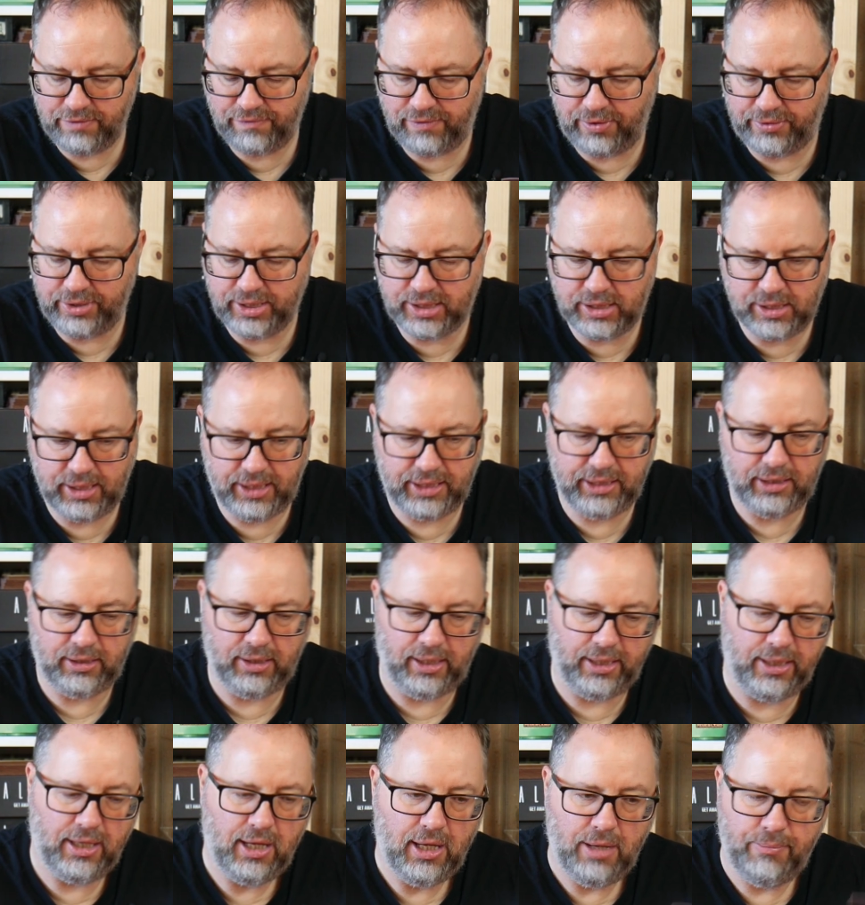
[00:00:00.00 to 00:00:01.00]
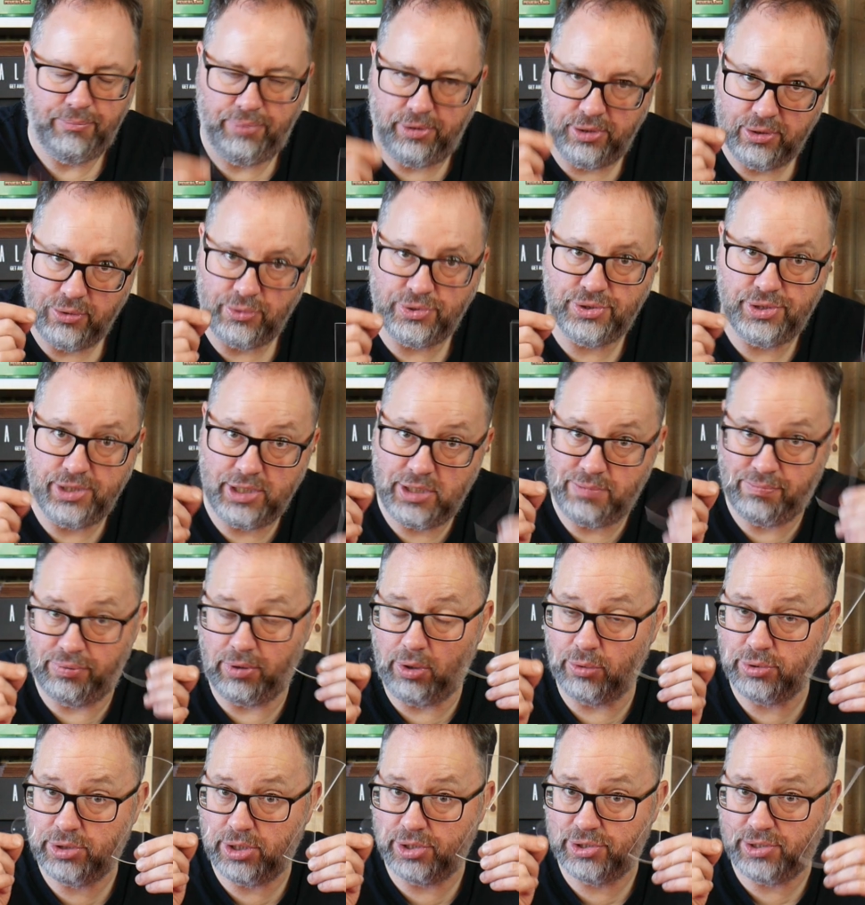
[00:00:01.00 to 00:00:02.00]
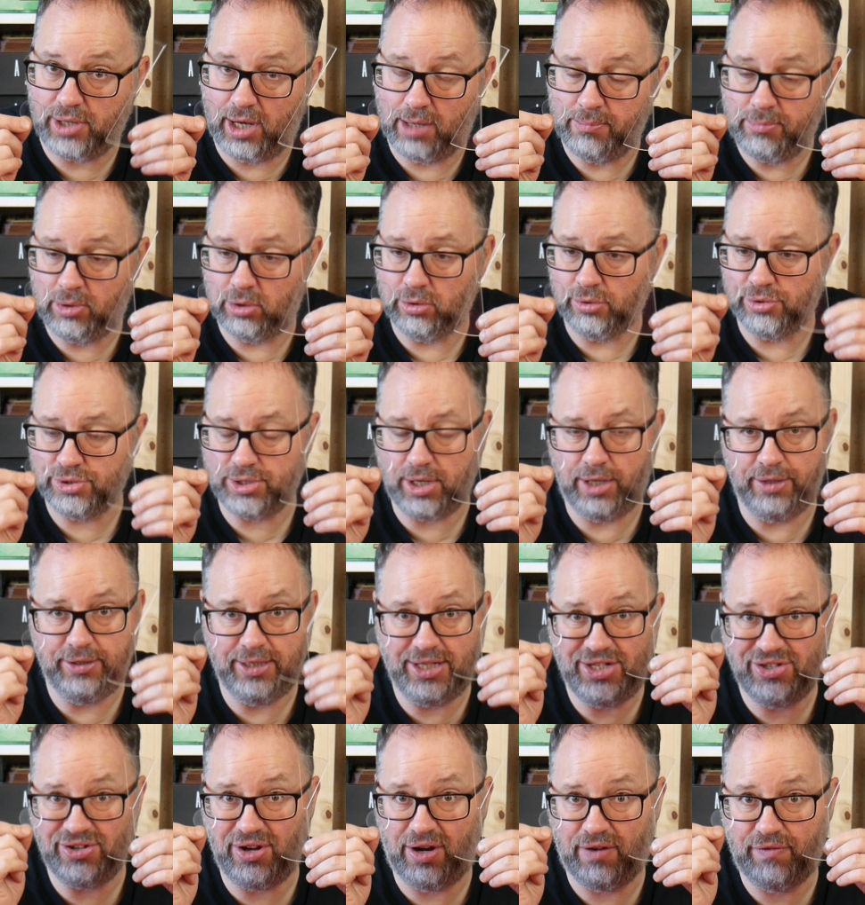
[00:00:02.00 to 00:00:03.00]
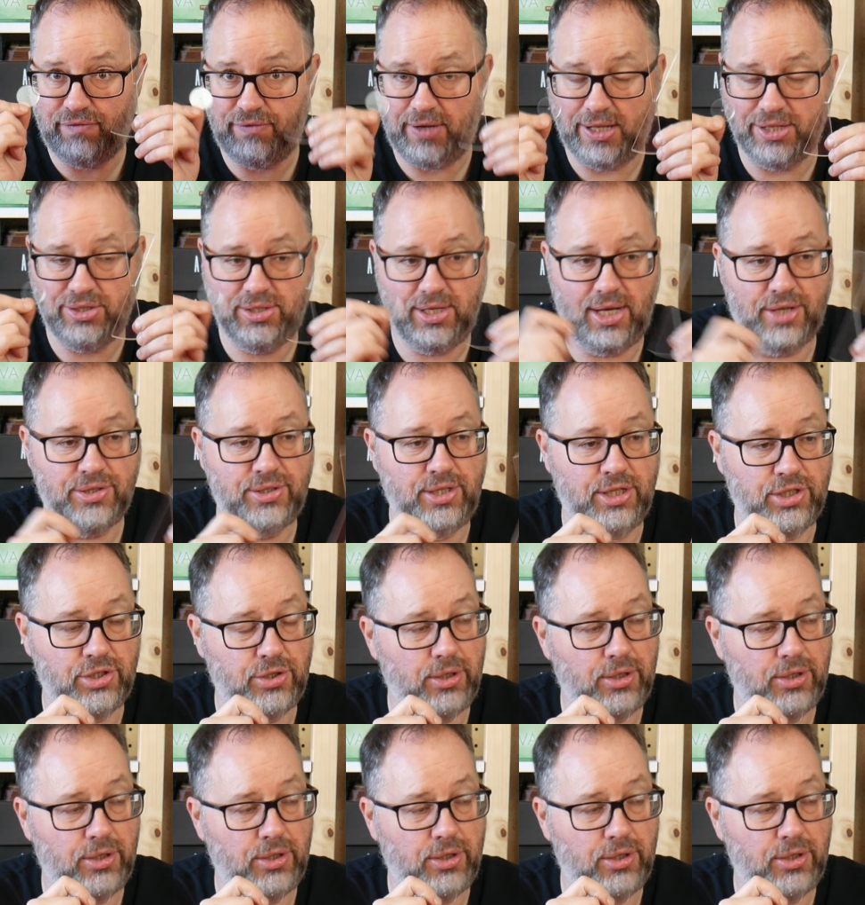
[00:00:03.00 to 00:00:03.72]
very kindly produced these prototype models, and these are fantastic.